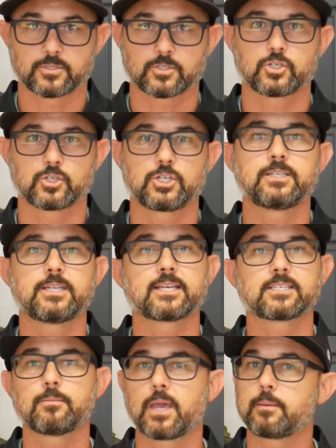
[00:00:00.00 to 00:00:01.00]
So she takes
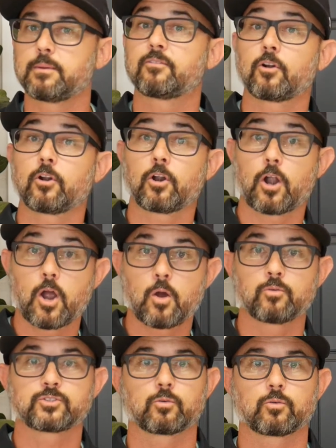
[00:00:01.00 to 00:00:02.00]
the baby for her
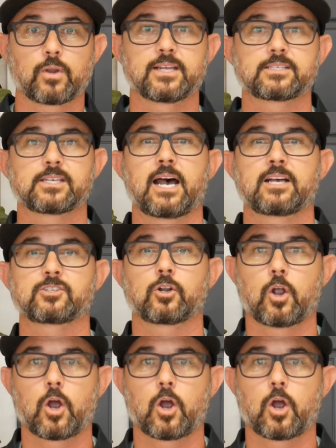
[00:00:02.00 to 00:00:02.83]
own to raise as her